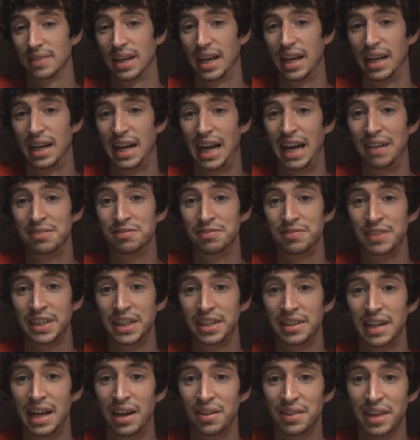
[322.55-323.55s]
And I haven't
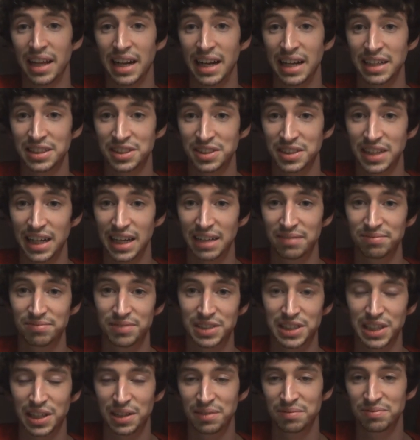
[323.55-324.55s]
figured out that answer yet.
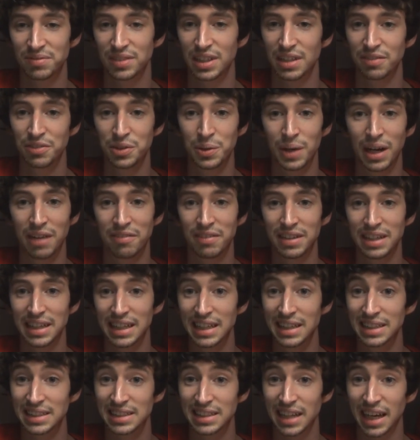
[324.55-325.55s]
So if you have any
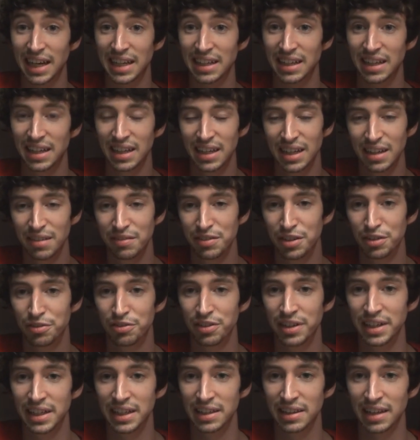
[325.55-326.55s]
insight, feel
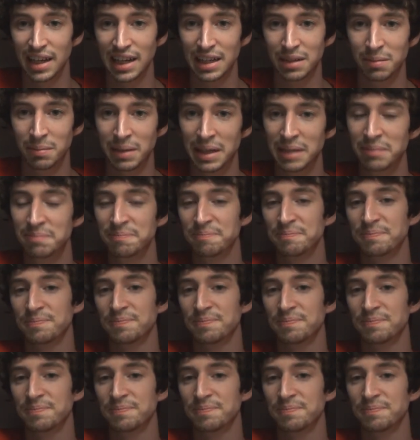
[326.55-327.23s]
free to enlighten me.